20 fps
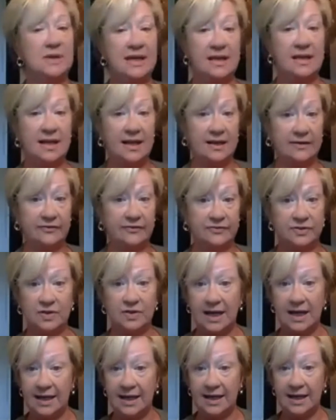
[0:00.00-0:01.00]
of dried,
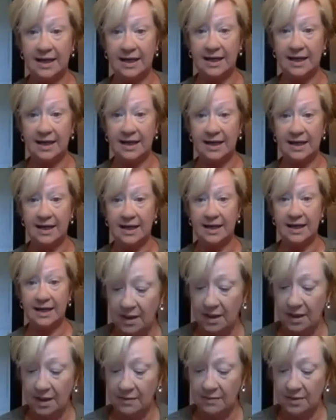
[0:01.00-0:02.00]
so
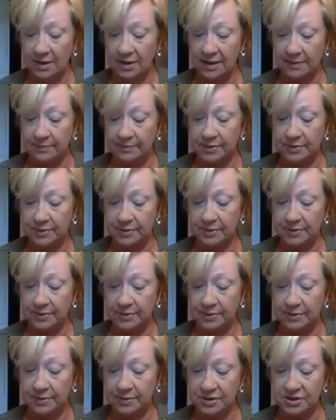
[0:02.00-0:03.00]
I'm going to push some
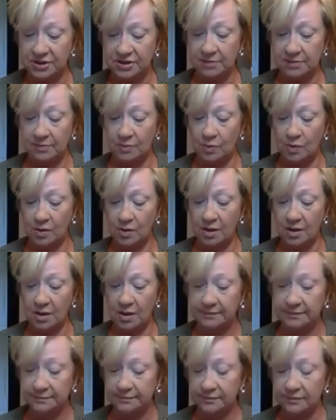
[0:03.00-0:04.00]
more
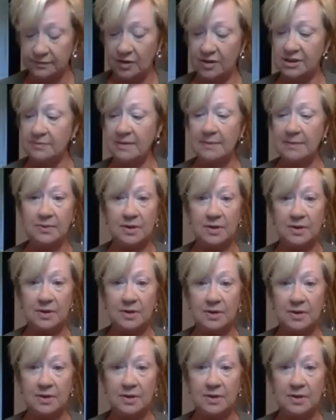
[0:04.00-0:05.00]
under my brush.
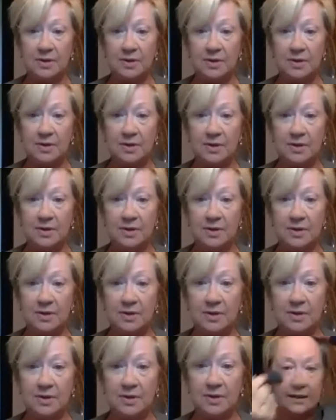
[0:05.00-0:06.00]
See how I've got it
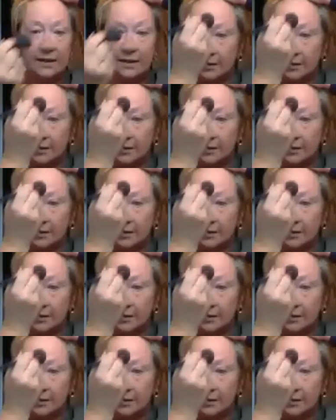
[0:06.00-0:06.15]
there.